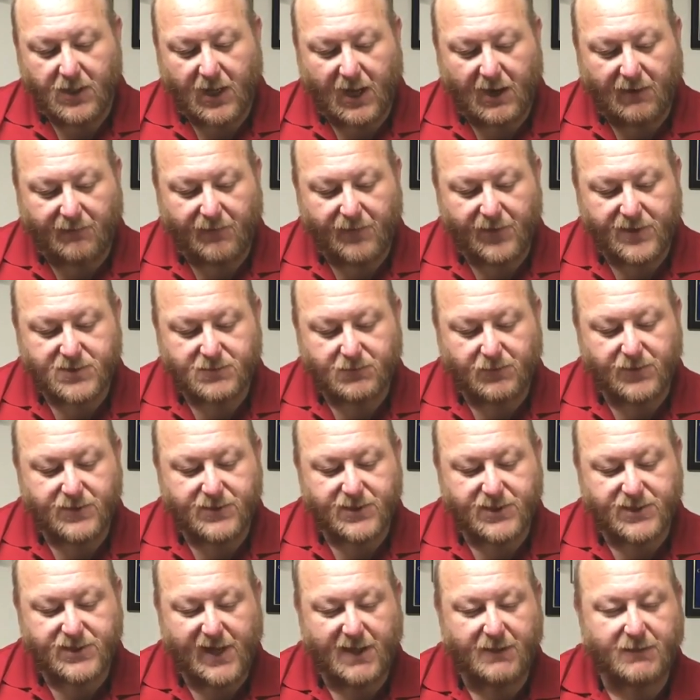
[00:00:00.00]
However, this one
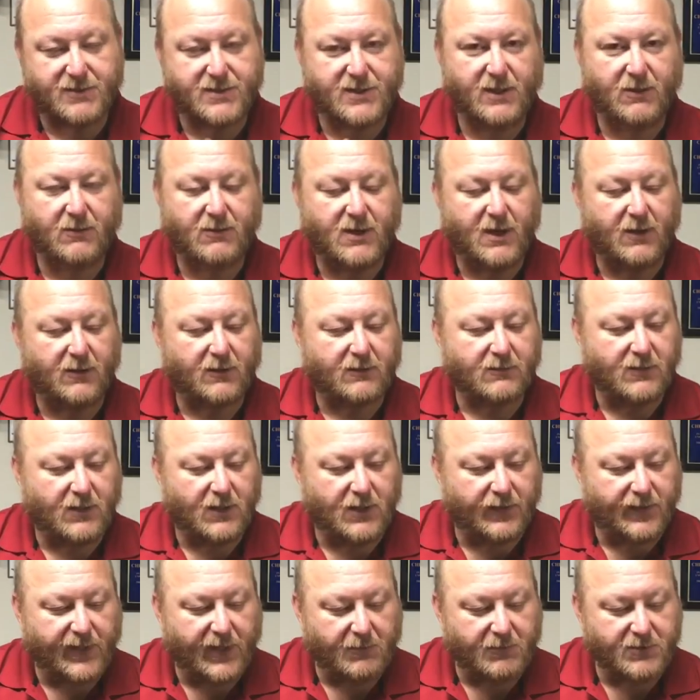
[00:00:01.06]
is a stainless steel color.
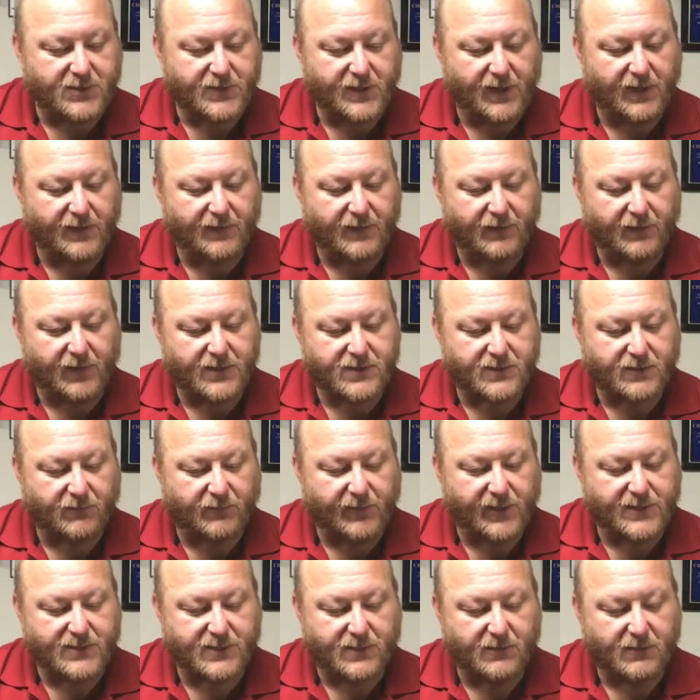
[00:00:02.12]
That was done as a
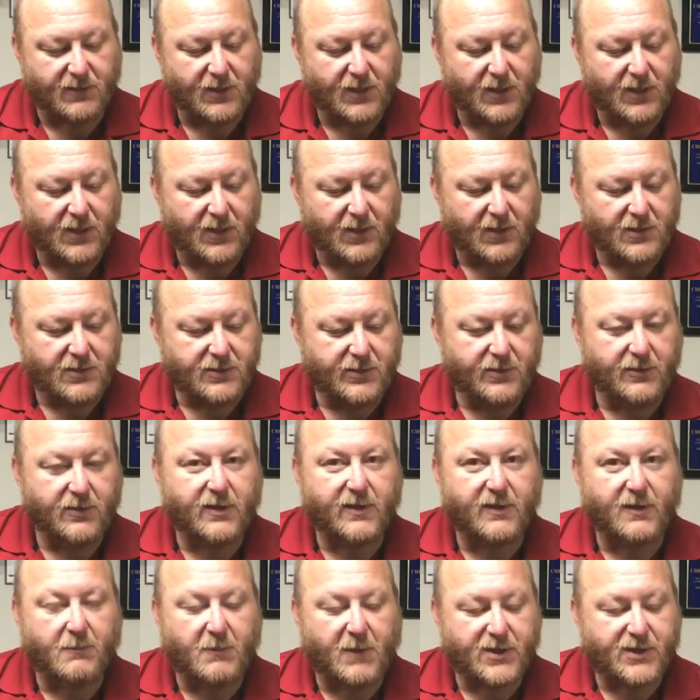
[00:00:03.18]
reason. Due to
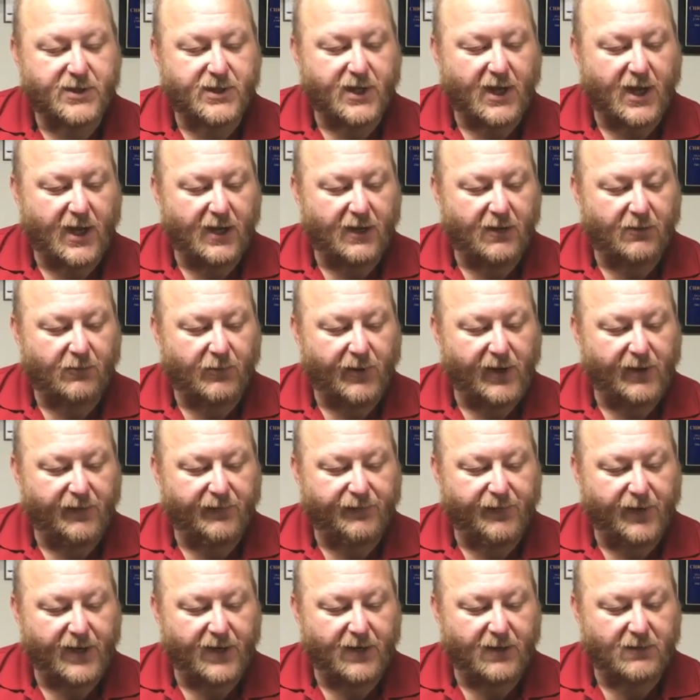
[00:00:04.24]
the much higher rate of
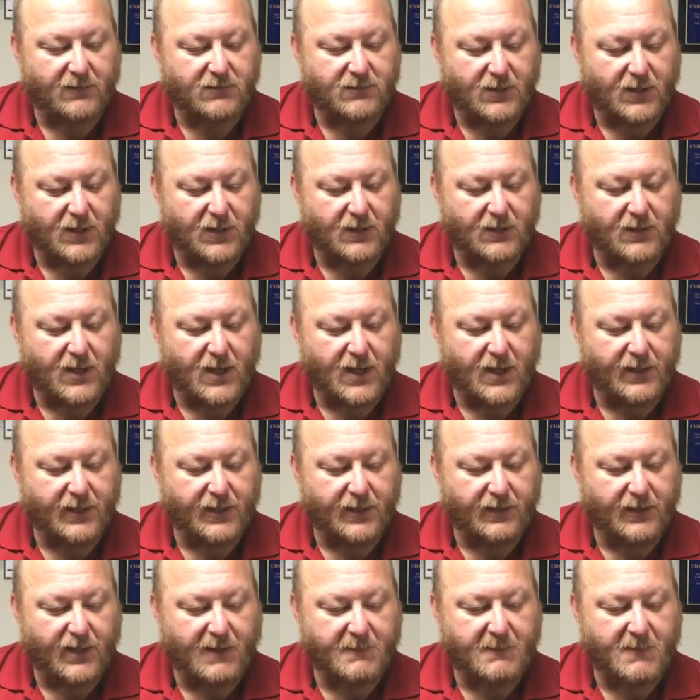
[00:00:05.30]
fire on
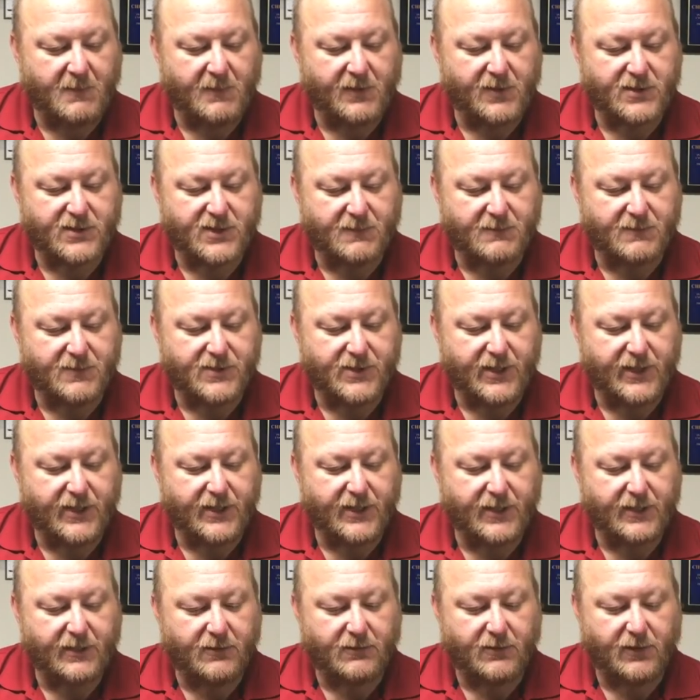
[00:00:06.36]
the 9mm submachine
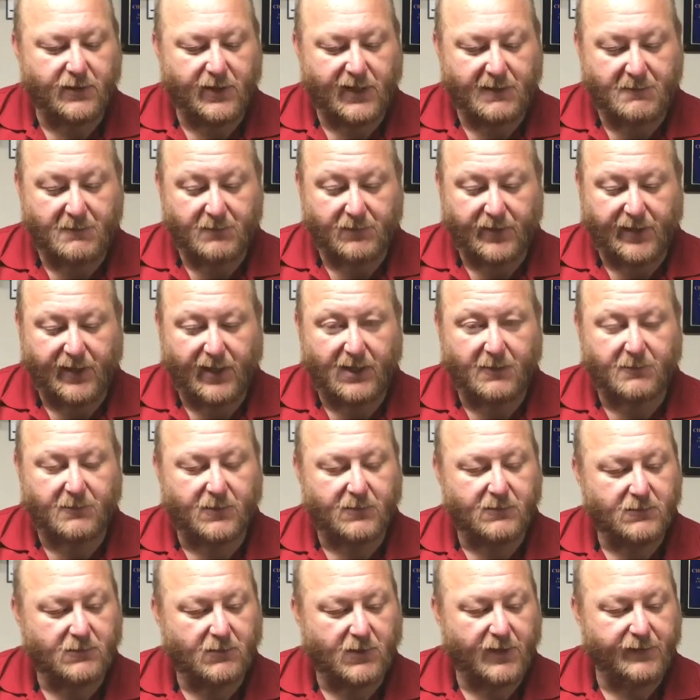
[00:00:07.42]
gun, a 9mm
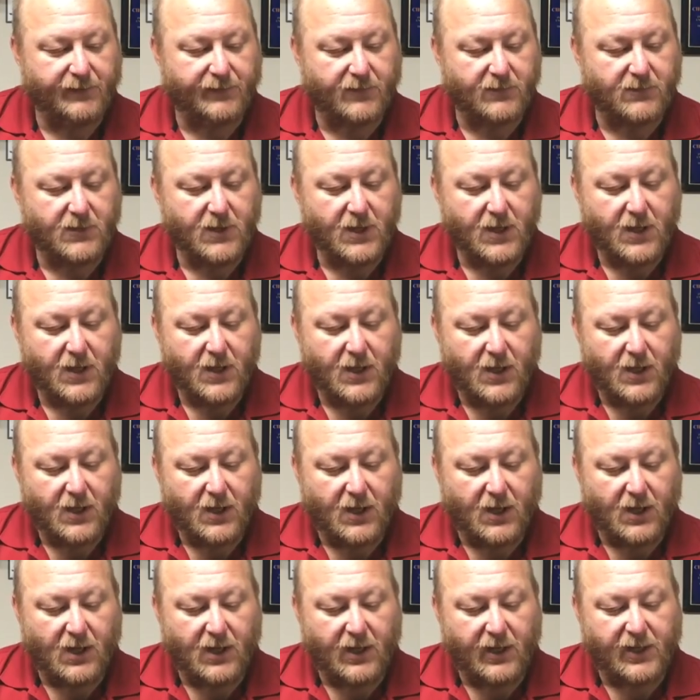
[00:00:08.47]
caliber rifle,
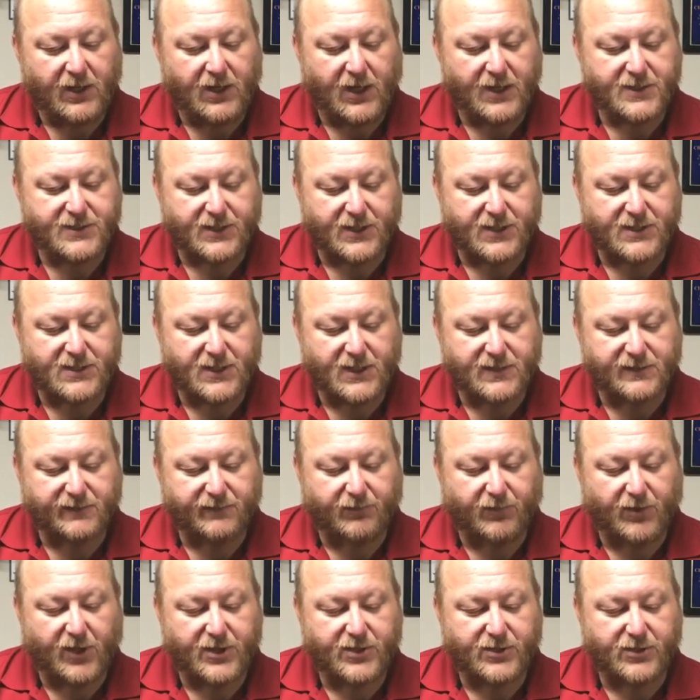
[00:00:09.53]
it caused
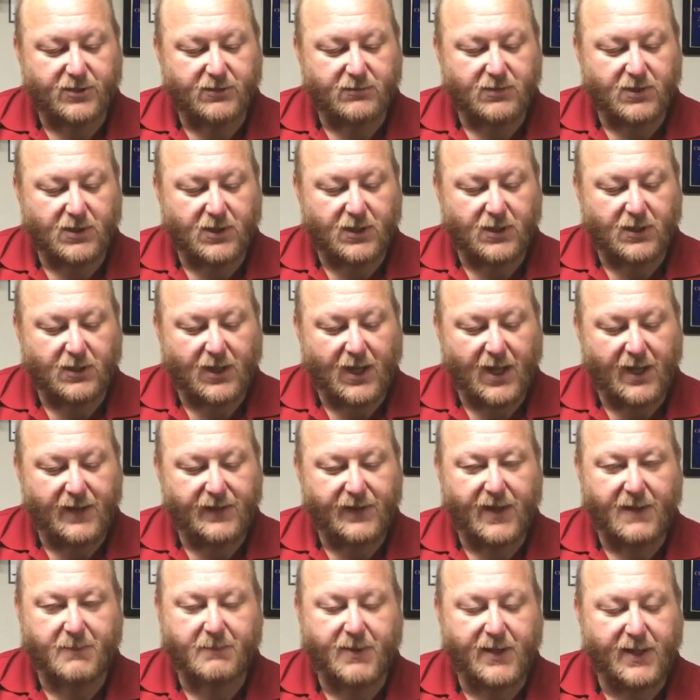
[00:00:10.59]
excessive pressure
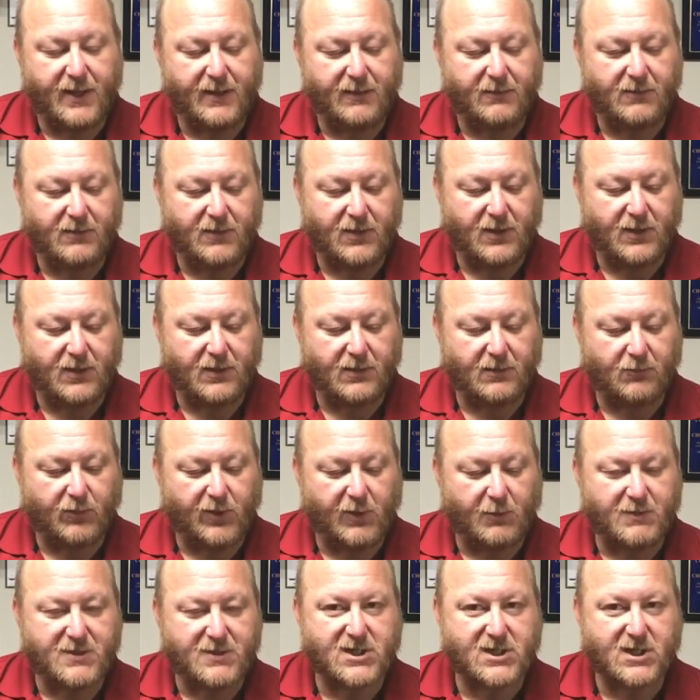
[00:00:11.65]
on that pin
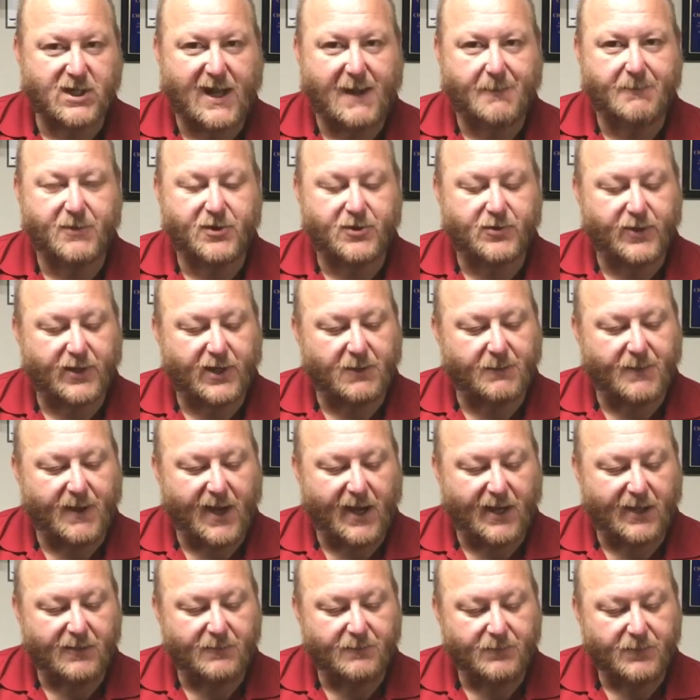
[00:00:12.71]
when slap the trigger
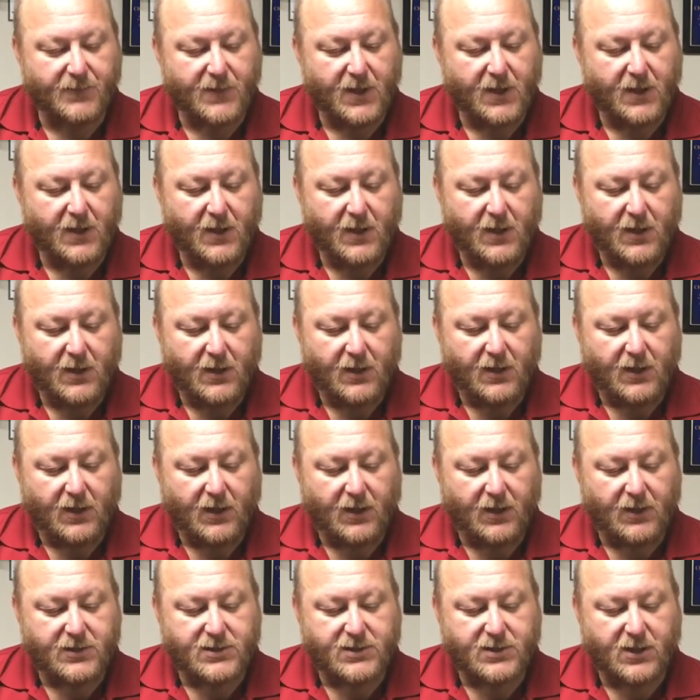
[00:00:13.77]
back.
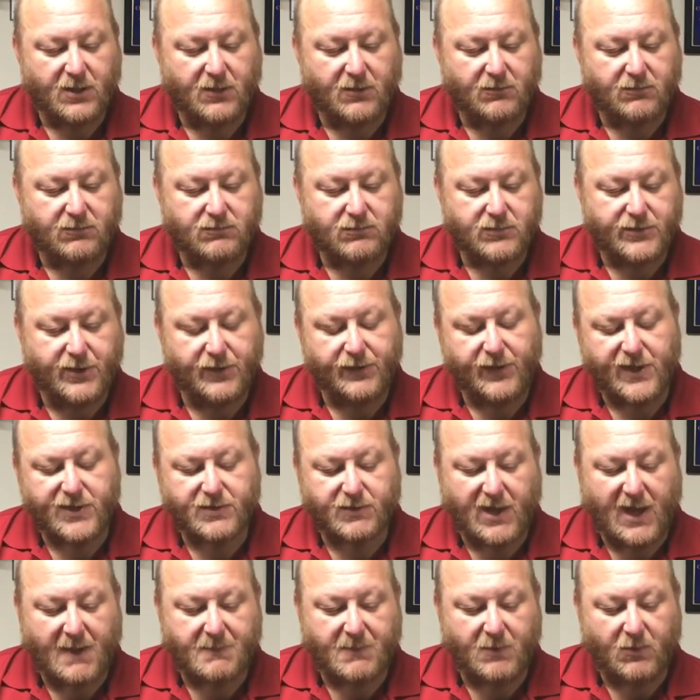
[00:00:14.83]
So two things
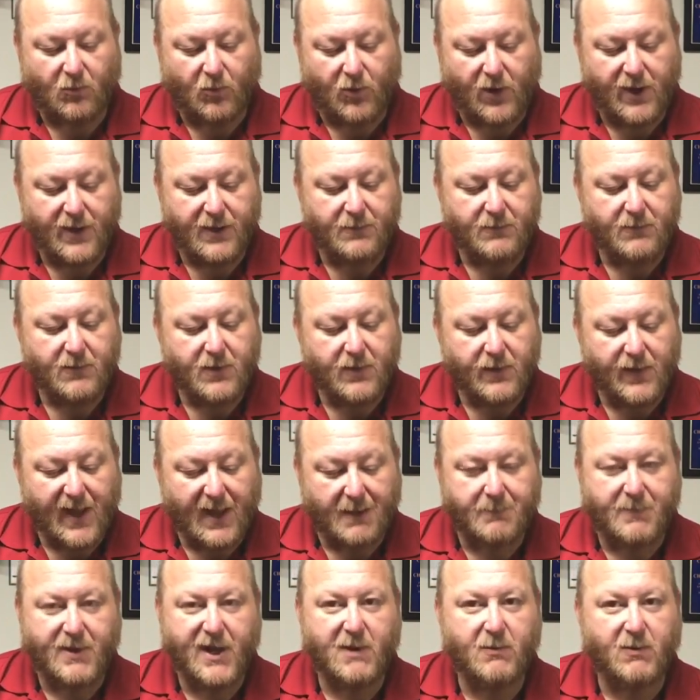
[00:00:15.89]
would happen. One,
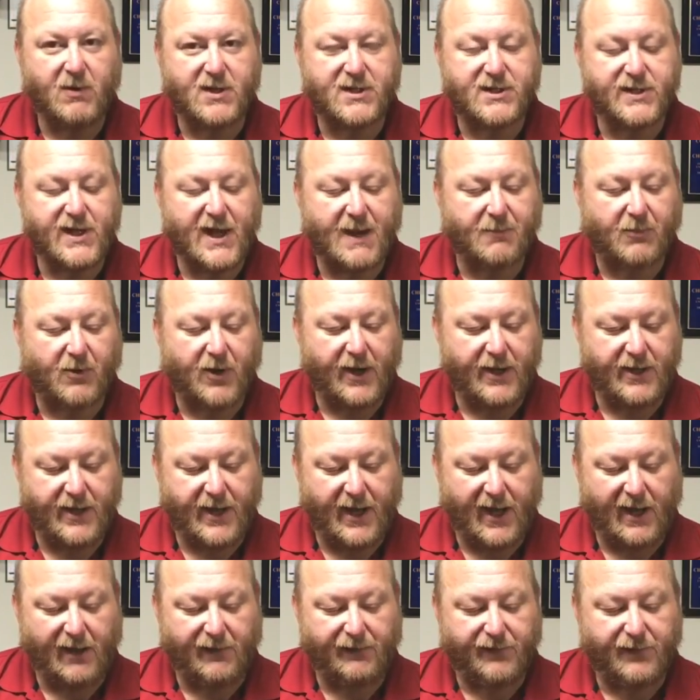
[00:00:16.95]
that pin would snap right in
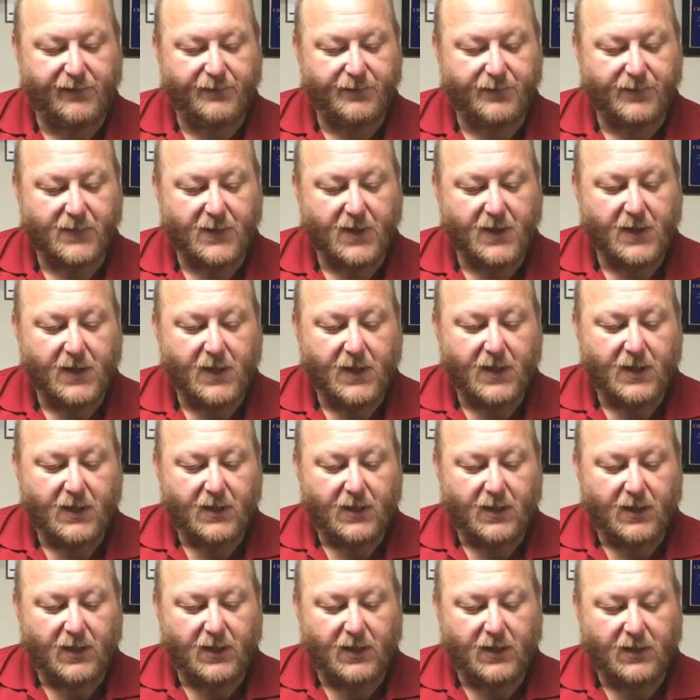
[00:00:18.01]
half.
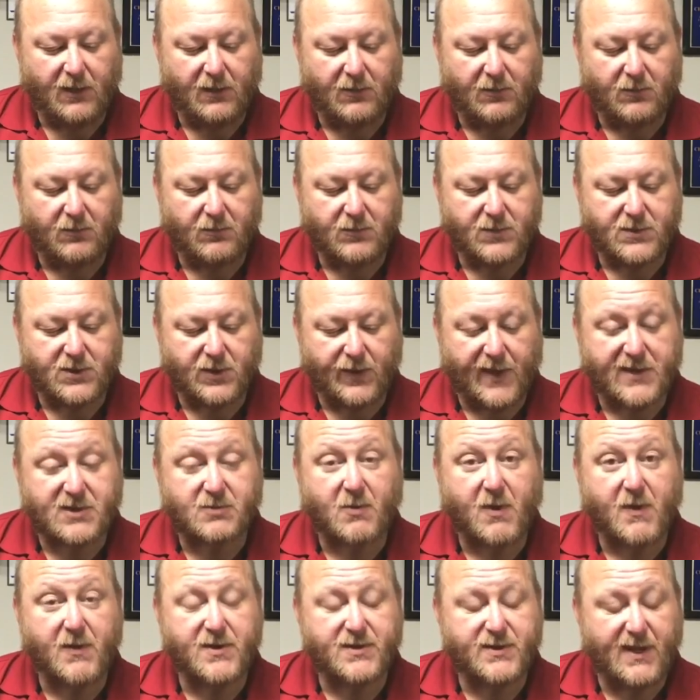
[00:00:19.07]
So
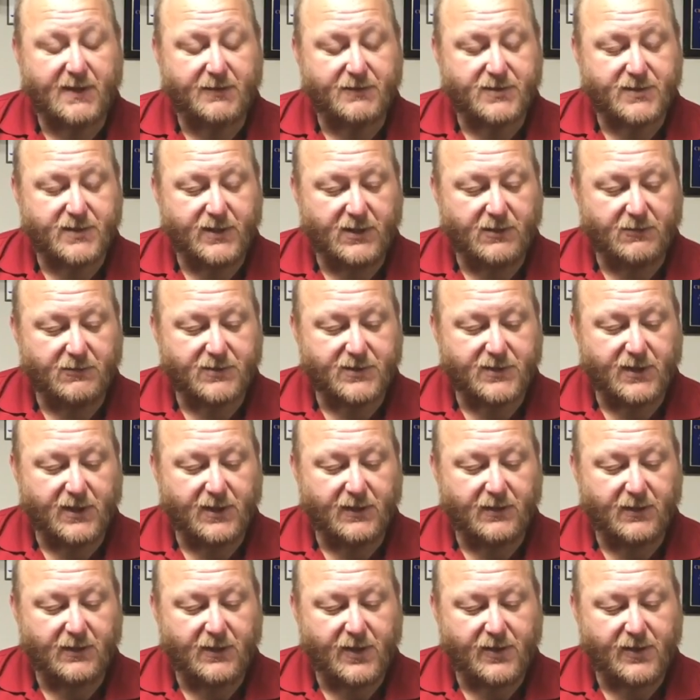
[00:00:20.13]
that's why the stainless steel was done.